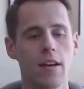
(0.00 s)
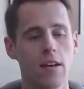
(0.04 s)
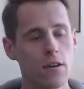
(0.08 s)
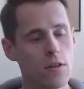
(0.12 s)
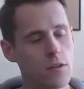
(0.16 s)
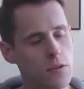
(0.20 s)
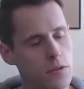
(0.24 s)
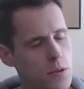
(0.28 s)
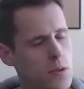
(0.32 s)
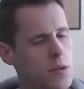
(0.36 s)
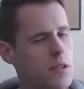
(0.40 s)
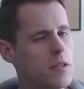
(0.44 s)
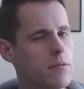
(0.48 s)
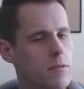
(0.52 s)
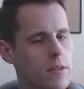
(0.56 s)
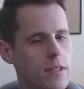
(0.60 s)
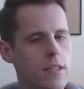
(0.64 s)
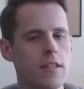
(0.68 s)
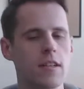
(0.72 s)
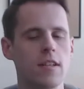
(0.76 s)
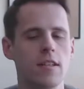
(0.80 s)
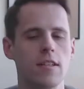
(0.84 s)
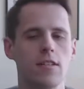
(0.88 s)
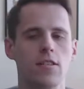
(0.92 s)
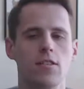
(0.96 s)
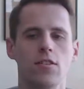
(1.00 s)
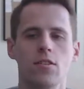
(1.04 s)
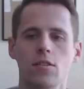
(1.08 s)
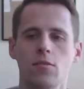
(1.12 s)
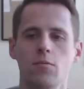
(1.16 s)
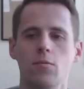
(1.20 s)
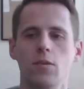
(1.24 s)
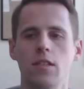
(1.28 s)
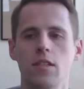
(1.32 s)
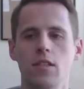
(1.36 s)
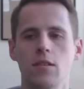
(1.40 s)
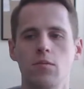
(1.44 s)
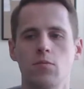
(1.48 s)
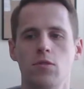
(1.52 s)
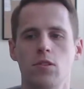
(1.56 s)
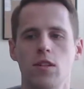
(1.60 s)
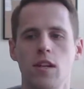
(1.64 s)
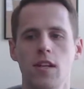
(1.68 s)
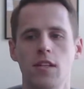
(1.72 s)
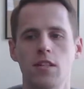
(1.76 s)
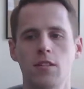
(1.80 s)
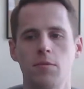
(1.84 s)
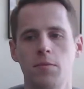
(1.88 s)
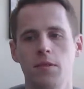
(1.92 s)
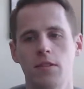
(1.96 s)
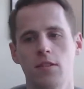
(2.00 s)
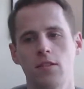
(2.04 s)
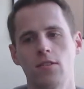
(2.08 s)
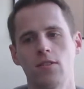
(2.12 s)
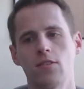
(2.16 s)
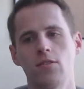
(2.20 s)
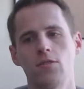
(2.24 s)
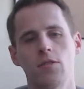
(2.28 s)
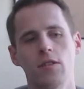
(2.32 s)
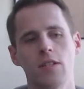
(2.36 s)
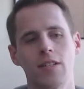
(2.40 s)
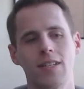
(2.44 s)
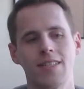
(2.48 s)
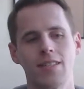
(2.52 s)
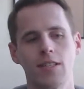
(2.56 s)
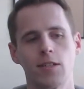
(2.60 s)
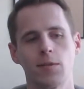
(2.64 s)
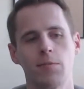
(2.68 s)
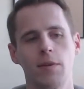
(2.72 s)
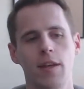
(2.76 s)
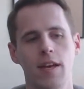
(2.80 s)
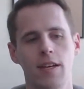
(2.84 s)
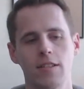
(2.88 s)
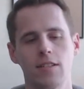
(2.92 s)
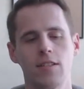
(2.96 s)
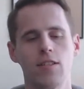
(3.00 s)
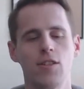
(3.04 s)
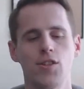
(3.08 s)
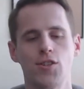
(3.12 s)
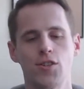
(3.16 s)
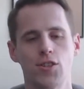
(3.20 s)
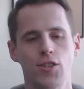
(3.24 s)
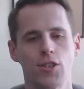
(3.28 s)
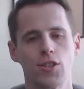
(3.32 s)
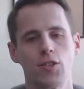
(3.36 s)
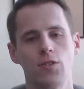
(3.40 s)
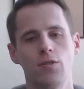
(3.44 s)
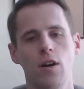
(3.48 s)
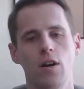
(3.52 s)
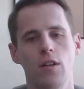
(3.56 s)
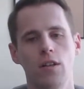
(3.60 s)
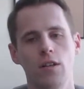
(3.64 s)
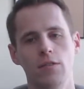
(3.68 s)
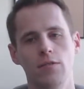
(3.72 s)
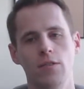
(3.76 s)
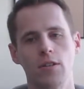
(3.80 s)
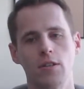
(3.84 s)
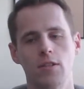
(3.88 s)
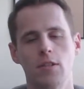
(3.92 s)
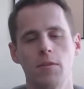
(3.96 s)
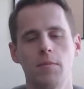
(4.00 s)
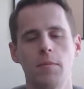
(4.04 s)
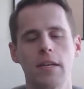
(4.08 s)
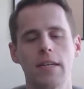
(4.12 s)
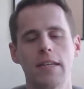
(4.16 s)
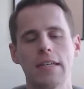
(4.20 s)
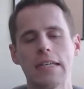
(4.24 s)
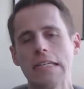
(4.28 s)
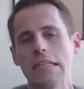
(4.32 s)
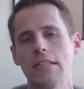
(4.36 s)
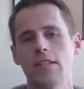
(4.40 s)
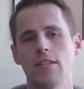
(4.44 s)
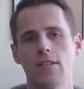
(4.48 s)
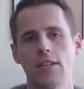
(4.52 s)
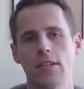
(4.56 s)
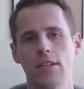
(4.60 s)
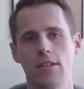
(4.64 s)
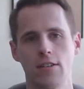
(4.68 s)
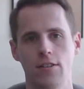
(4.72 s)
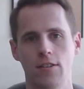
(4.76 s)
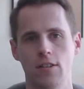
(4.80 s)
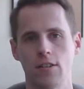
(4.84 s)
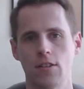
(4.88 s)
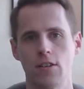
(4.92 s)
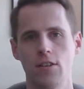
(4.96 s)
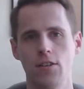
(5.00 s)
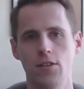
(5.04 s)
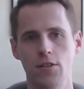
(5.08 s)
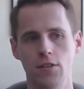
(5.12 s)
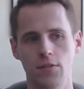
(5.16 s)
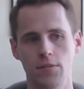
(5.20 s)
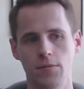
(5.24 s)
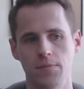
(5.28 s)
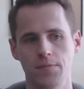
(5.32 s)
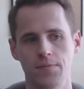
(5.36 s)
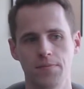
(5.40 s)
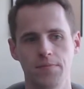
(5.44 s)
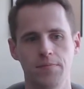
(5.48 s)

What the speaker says: who originally took William Shakespeare's story and splashed ninja goo all over it to make each tale their own.